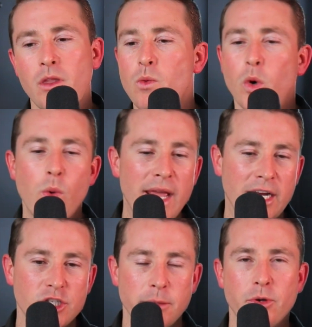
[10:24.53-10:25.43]
Well, we
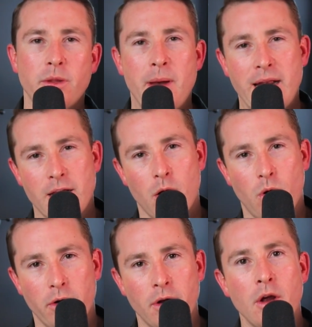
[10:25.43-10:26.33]
actually put the patio
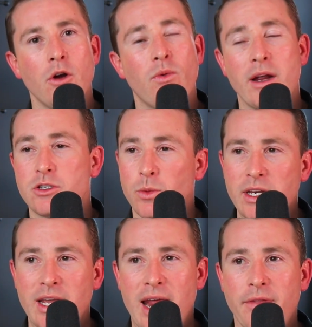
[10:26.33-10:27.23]
on. Great. So when
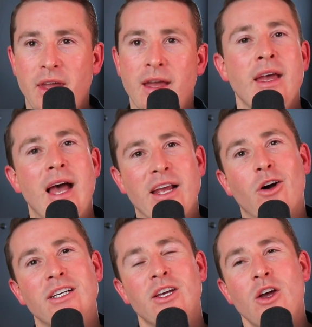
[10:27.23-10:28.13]
you get out there, hey
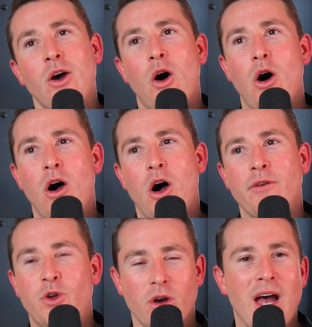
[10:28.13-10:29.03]
guys,
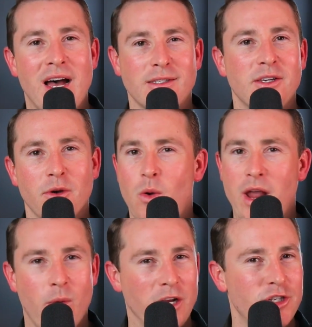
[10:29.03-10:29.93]
I've got to ask you a
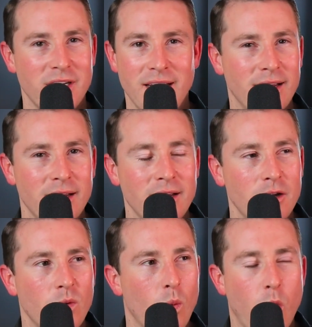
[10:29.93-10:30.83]
quick question here.
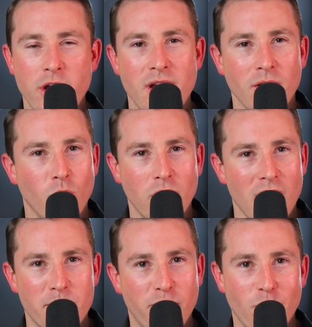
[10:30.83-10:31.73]
What did it look
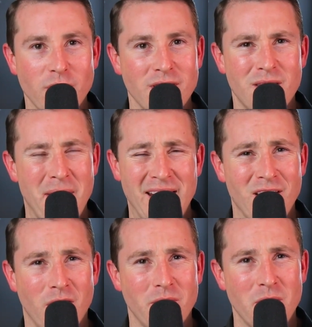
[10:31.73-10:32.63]
like before you did the
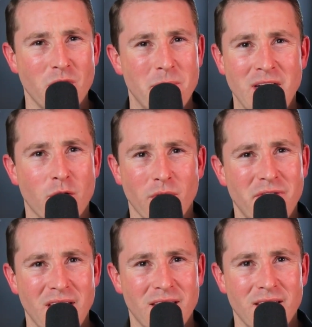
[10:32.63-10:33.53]
patio? It would have been
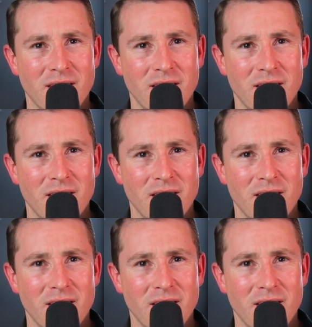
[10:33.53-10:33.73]
horrific.